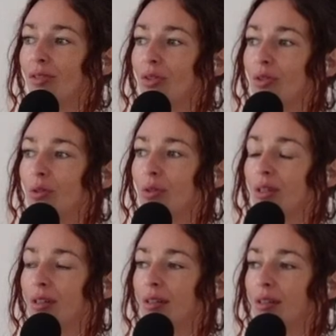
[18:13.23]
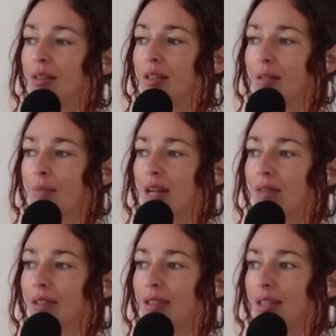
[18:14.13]
to the
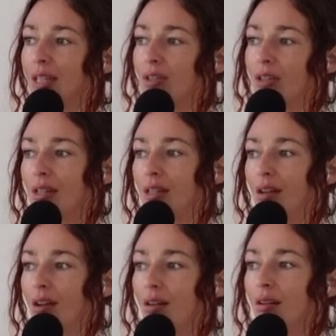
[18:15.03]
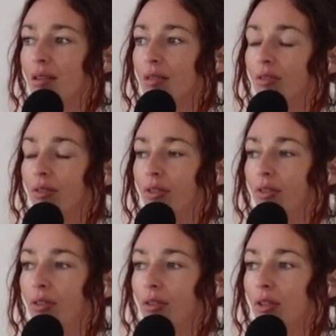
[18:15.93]
manifestation of,
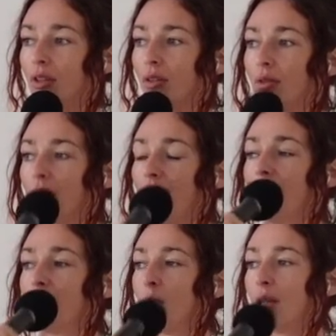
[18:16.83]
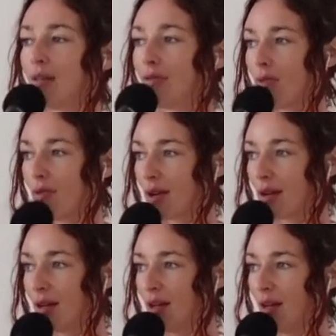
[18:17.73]
you know, at
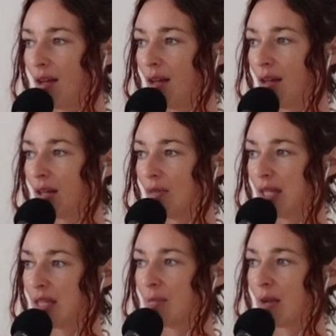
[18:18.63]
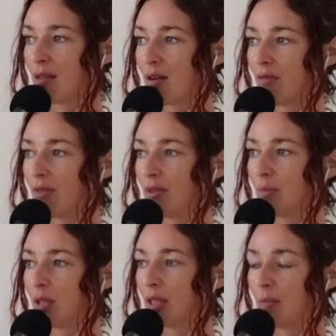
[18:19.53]
24, convincing my law
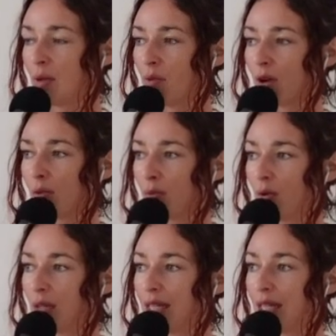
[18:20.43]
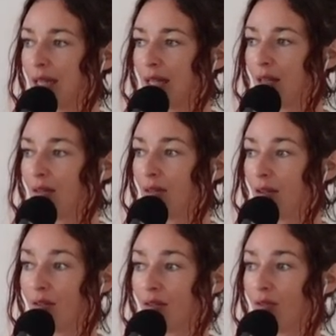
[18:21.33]
firm to let me work remotely and live
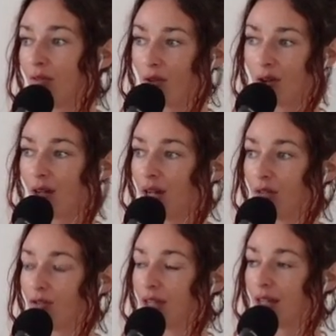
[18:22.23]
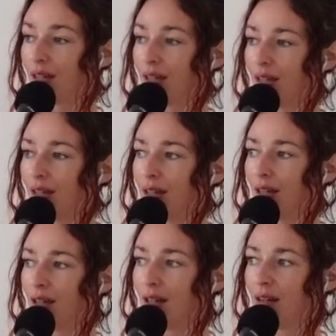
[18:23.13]
in a foreign country,
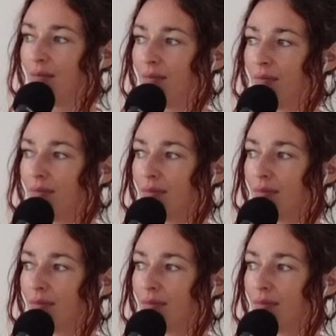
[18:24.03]
and